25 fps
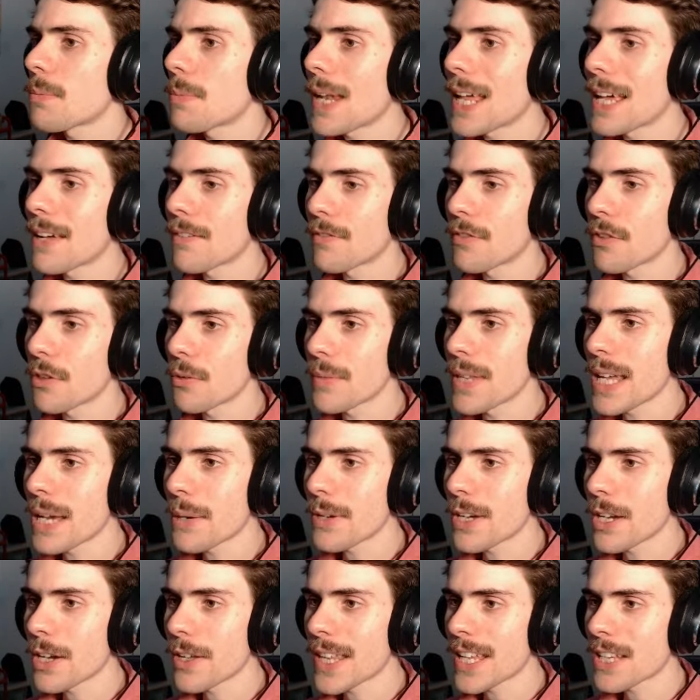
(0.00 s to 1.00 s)
platform? There
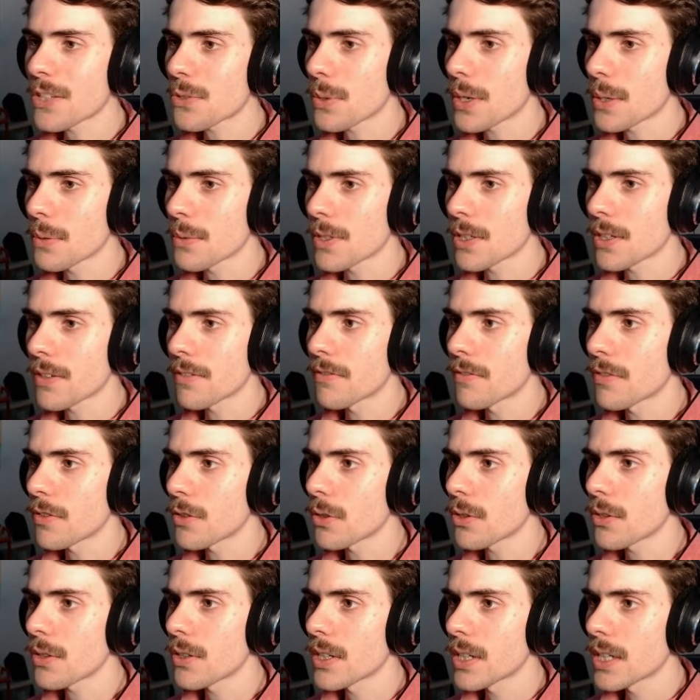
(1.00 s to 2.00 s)
we go. That's what I was looking
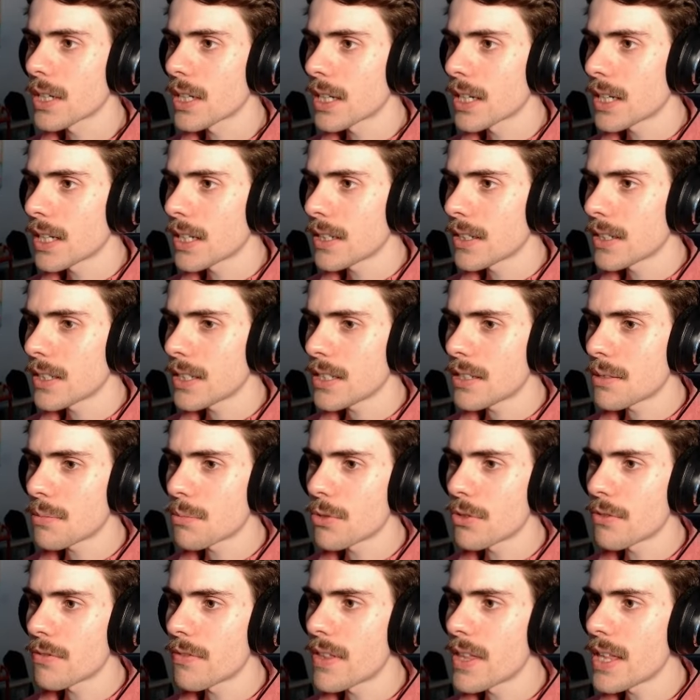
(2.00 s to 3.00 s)
for. Need to
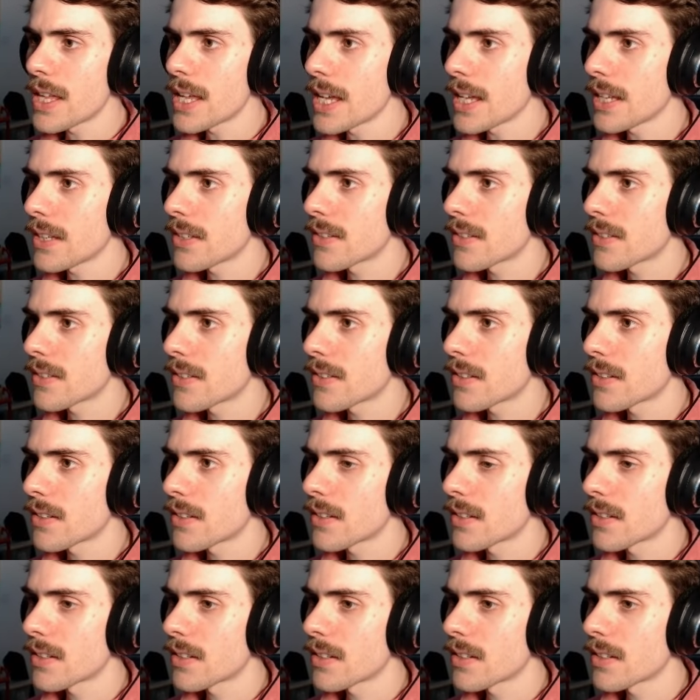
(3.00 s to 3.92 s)
move this,